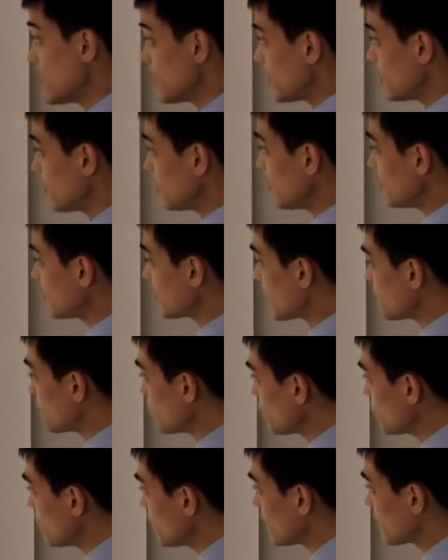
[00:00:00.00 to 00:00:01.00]
then these
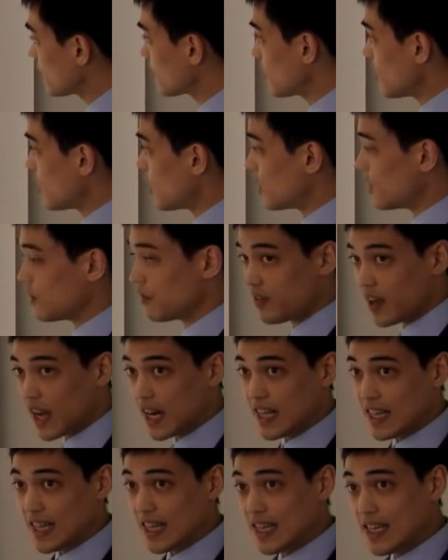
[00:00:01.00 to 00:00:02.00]
harmonics are
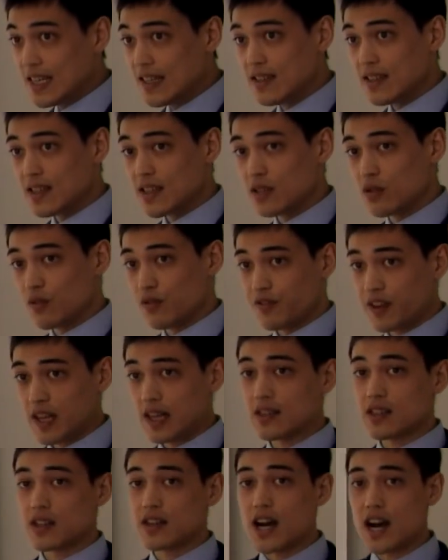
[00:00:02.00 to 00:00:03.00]
fairly easy to
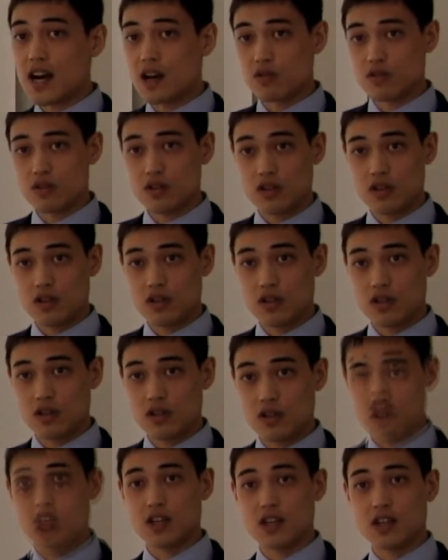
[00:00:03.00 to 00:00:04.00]
filter out
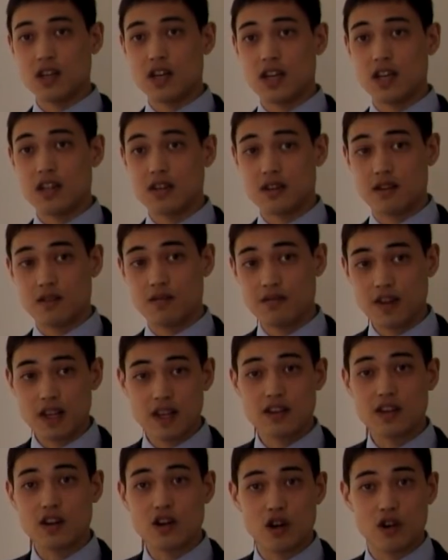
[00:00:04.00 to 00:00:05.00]
using a
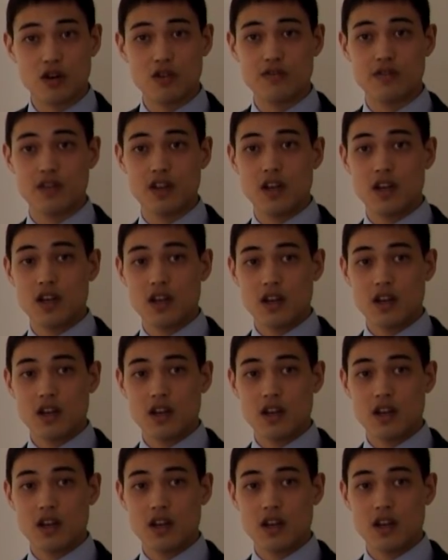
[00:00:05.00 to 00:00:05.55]
filter of